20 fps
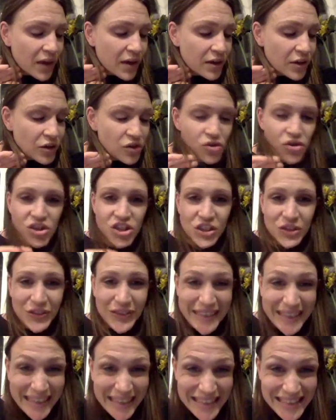nutritional
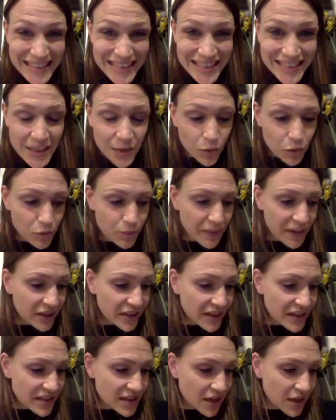yeast would be
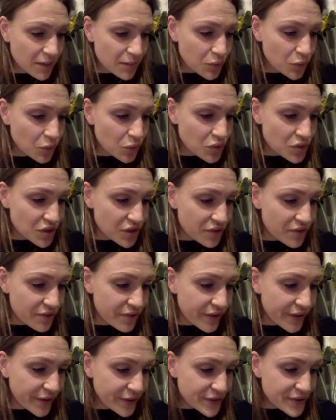good examples of
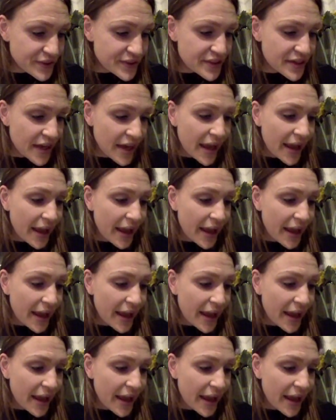those.